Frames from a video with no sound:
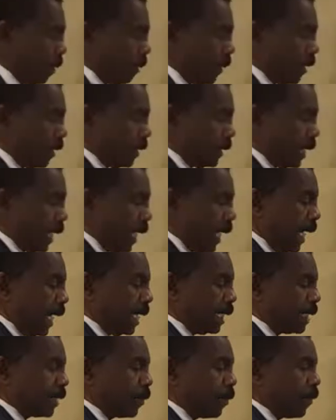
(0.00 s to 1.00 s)
But there's an
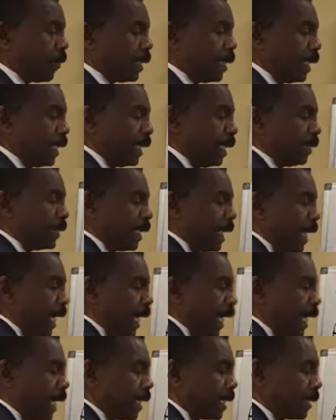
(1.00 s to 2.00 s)
x squared and there's an
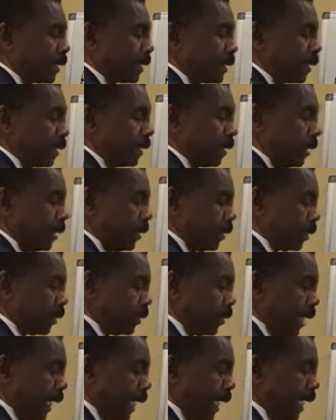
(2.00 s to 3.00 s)
x.
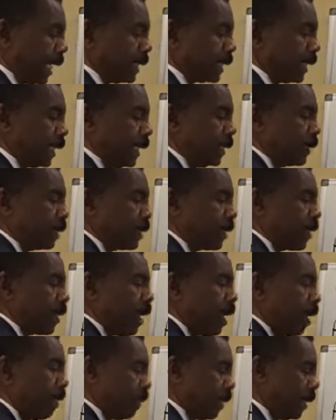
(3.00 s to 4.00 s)
So x is
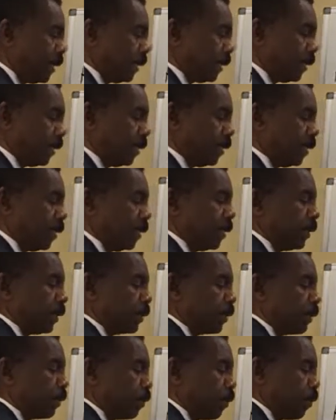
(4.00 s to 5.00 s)
common
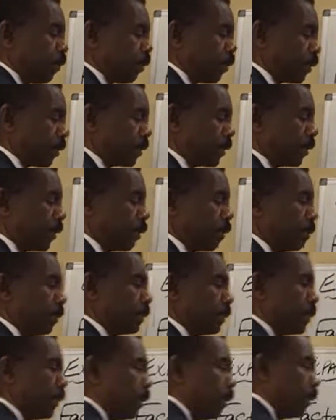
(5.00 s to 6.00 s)
to both
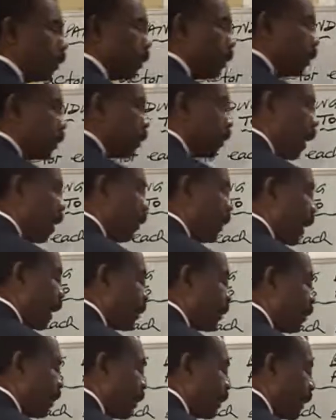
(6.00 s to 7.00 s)
terms. So I could
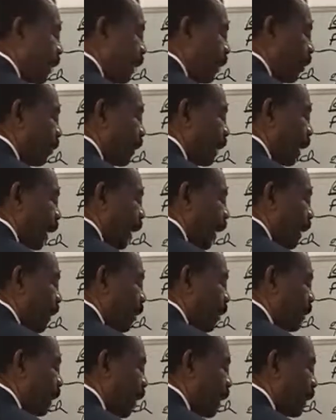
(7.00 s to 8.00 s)
actually take out an
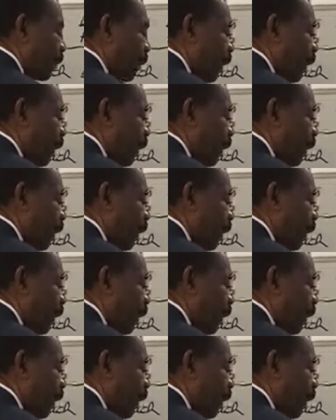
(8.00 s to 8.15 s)
x as